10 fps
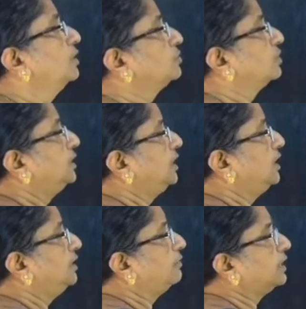So,
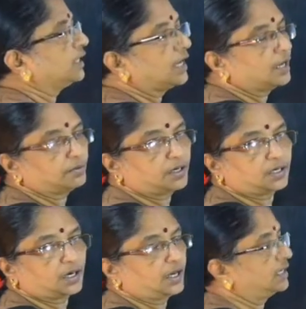E1 can be
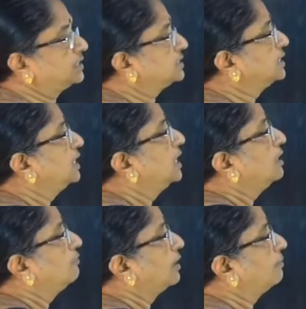written as
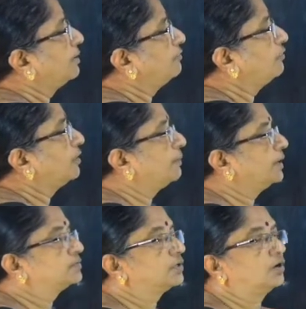1 by 4 pi
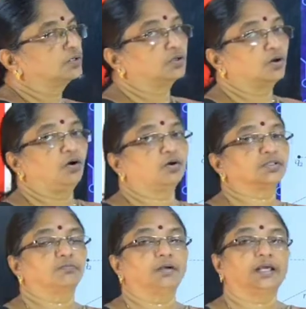epsilon 0 or
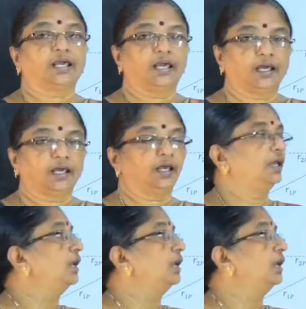simply K